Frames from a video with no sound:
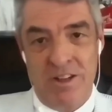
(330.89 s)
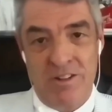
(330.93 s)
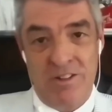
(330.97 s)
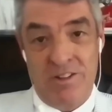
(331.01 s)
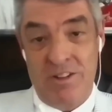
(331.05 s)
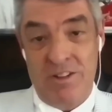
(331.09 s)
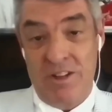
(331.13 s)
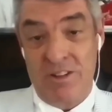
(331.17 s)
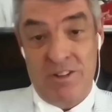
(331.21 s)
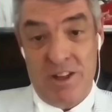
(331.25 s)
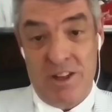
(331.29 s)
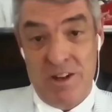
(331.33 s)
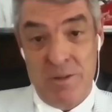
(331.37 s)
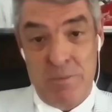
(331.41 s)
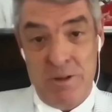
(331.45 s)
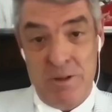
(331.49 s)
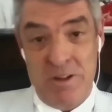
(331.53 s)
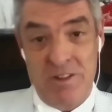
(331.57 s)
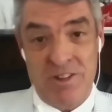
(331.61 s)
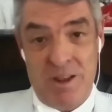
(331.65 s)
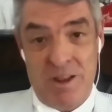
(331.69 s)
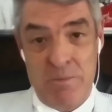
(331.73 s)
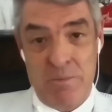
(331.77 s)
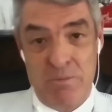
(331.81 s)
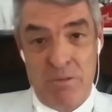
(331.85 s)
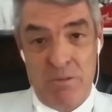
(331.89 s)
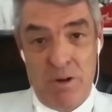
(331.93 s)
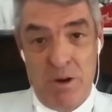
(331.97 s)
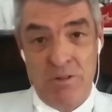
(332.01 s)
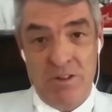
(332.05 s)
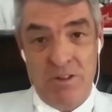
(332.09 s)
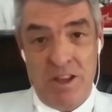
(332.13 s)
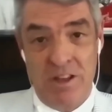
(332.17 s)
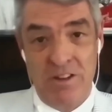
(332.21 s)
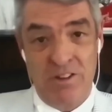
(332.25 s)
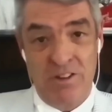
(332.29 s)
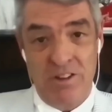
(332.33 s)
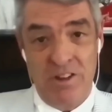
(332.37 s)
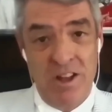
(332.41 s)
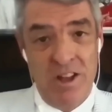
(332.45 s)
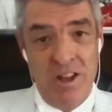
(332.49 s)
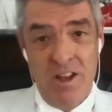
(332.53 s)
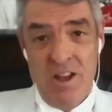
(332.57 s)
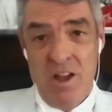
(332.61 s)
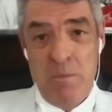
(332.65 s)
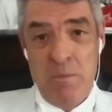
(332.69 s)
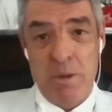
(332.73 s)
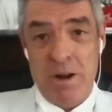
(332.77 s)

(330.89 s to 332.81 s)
there's going to be some rotation,